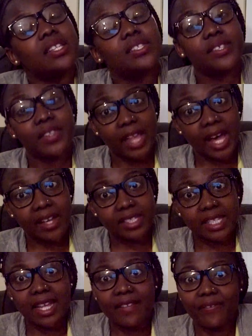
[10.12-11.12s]

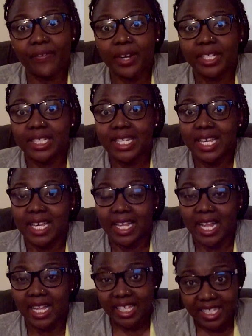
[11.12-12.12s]
2014,
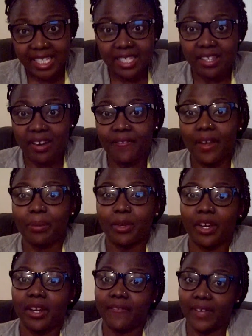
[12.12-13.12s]
and this is our
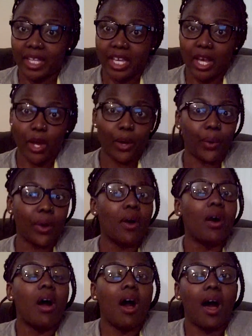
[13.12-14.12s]
February video.
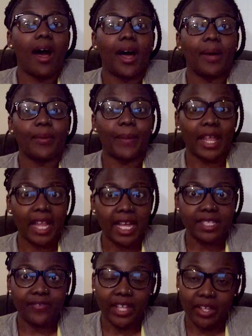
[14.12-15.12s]
In my
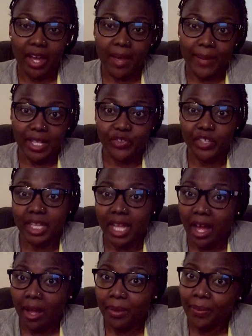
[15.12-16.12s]
last video, I mentioned that
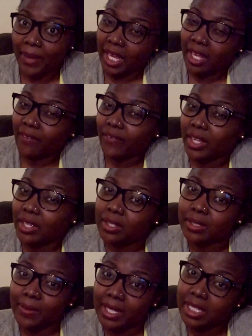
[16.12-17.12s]
I'll be making
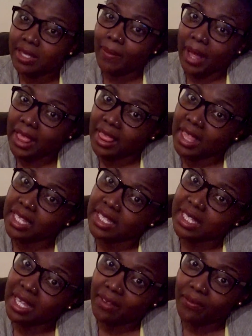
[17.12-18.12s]
videos once a month
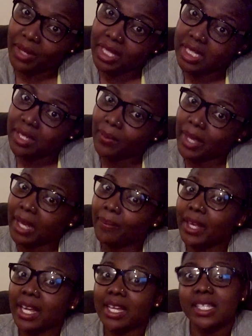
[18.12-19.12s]
instead of once a week
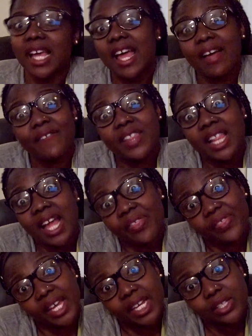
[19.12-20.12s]
because I have
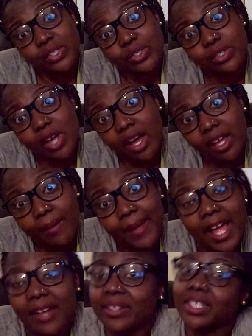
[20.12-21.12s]
nothing to talk
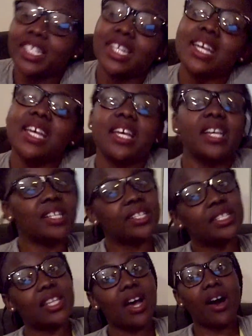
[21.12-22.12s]
about.
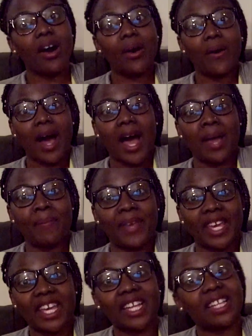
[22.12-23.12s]
So I'm making